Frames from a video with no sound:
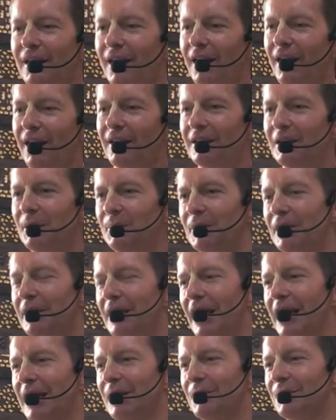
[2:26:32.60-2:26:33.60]
And he
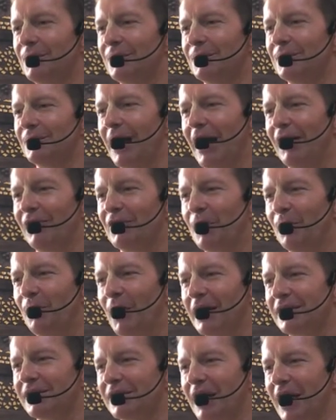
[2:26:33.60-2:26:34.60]
became, have the
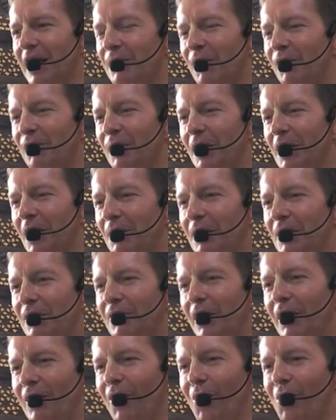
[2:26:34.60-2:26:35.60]
pastime of becoming
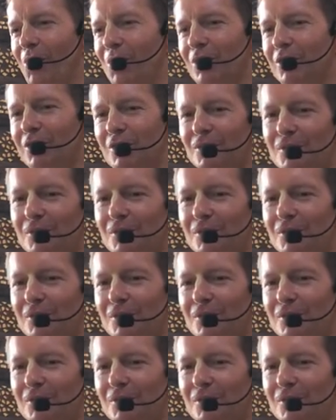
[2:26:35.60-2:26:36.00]
very old.